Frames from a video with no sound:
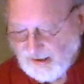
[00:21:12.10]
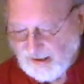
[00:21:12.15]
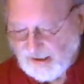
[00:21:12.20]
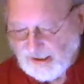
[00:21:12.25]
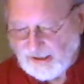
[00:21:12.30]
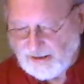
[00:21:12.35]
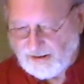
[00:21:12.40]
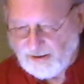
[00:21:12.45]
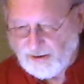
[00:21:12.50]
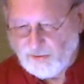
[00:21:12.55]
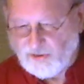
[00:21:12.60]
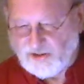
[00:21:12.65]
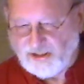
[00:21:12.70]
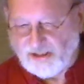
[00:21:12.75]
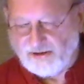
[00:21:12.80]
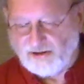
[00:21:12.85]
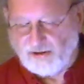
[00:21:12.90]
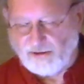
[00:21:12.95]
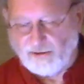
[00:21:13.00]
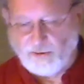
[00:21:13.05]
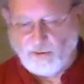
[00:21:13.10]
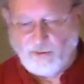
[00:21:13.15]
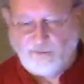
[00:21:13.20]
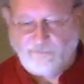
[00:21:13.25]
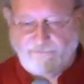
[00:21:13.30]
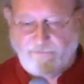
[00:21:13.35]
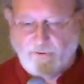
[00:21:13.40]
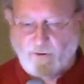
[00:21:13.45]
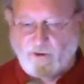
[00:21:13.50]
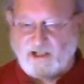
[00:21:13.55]
And those include,
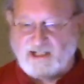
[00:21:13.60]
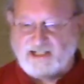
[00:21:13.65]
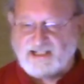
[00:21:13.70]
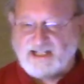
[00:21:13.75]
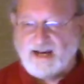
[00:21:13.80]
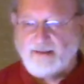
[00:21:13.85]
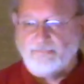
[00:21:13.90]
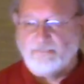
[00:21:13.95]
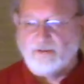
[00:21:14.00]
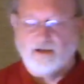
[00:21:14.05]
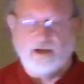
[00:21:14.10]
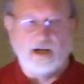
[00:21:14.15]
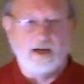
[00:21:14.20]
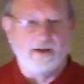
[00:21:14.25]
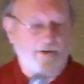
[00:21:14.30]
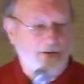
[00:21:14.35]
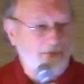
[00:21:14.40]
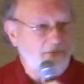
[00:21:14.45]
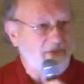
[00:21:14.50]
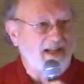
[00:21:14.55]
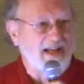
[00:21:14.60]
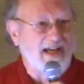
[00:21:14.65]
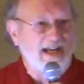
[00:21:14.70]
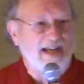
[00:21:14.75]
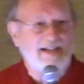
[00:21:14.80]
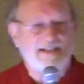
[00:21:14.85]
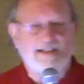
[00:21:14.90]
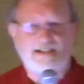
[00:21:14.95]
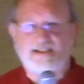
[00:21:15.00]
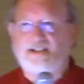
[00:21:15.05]
for example, other
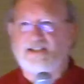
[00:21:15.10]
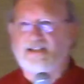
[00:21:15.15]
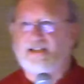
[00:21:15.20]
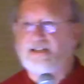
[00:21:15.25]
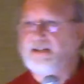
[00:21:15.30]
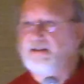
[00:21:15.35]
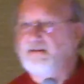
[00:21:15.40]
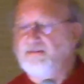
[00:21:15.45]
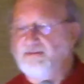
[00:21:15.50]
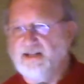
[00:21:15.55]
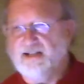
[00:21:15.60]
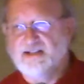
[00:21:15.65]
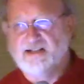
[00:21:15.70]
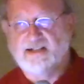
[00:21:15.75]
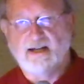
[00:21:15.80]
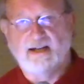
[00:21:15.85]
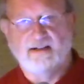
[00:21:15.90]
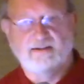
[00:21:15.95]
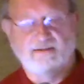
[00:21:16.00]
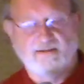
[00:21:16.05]
plants. They send